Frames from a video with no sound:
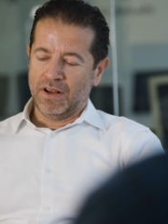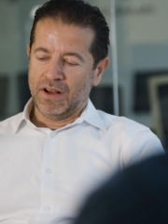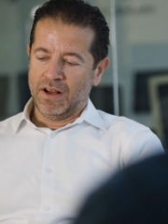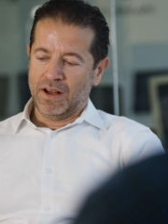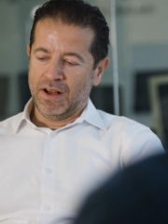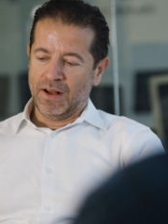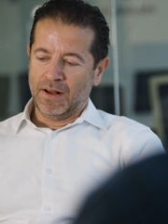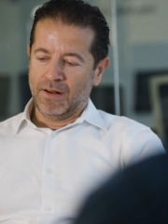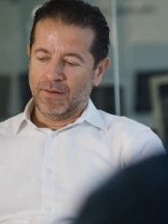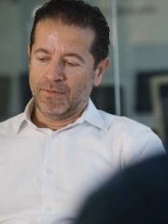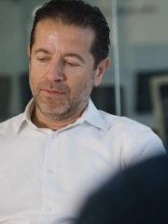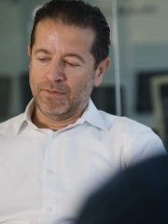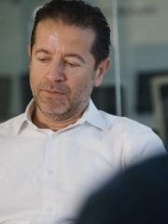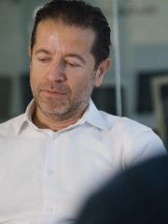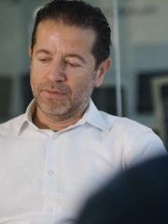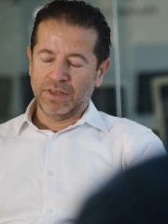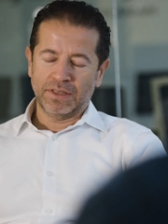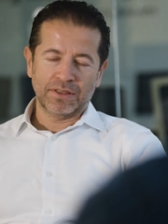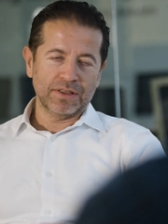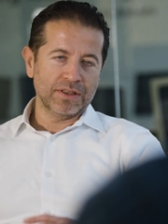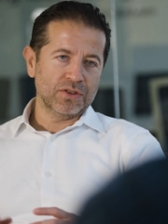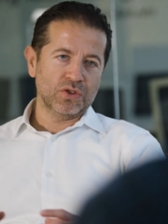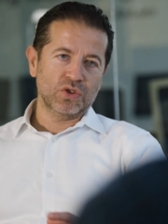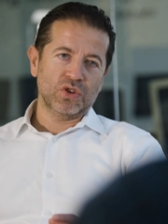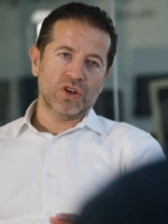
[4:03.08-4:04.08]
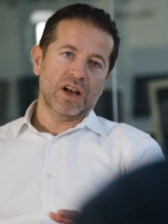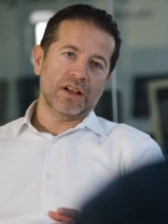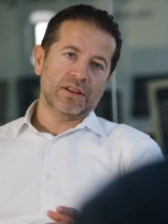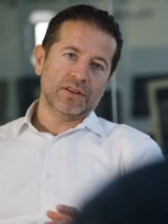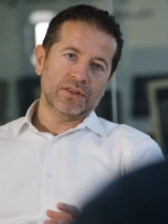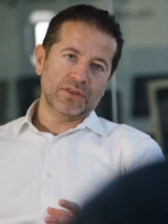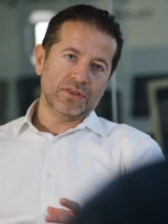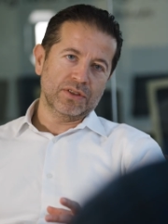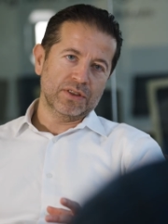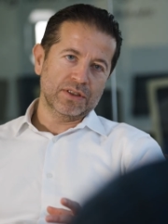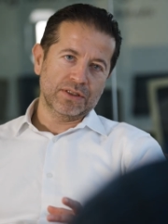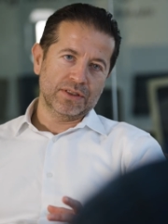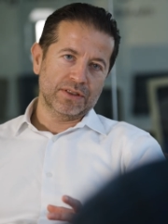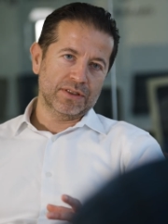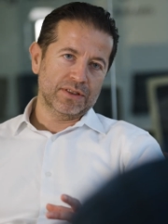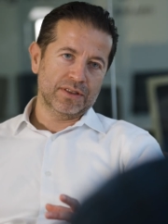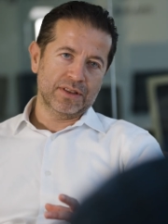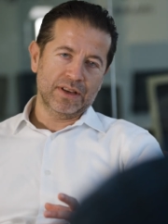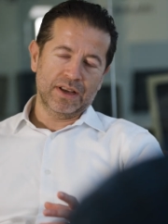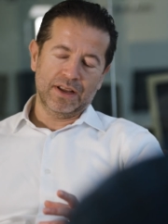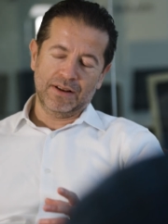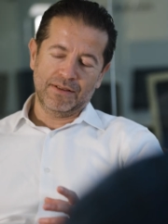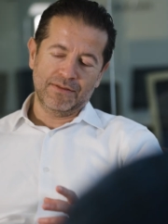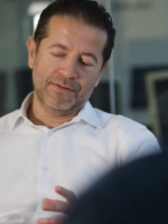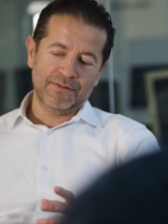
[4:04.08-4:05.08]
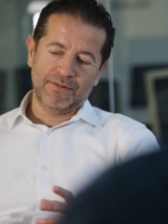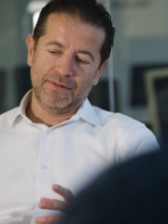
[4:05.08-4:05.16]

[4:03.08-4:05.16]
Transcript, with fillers: um, business challenges that